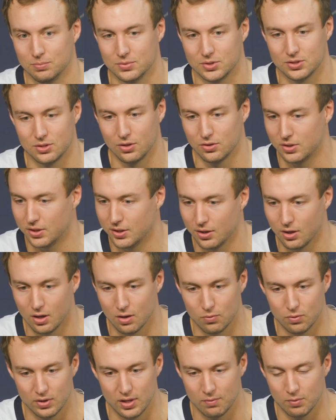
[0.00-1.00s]
Start the year
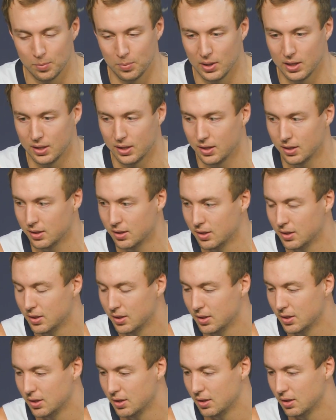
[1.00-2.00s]
off with everybody.
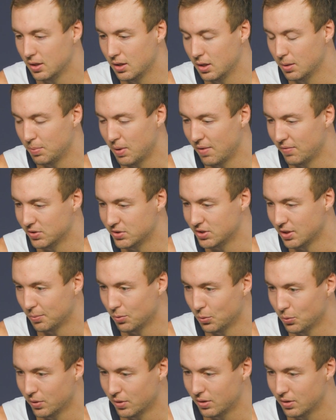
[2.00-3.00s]
Have a
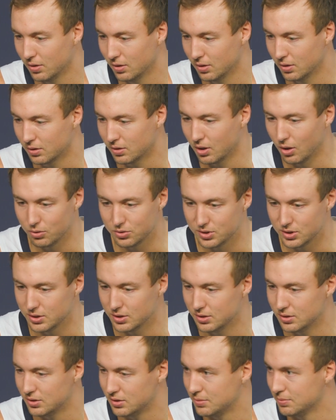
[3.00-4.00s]
summer with the
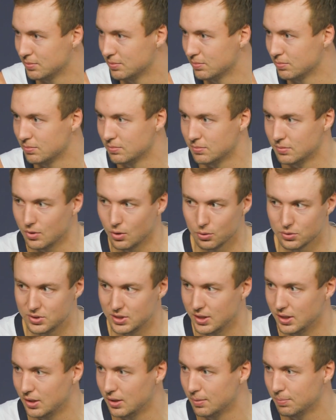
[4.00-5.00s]
coaches, the whole
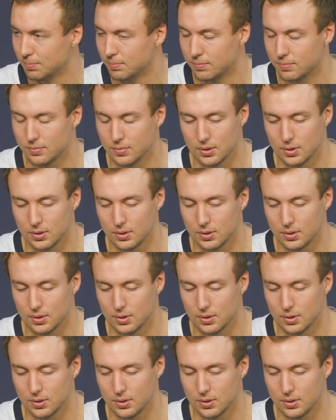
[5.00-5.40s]
team.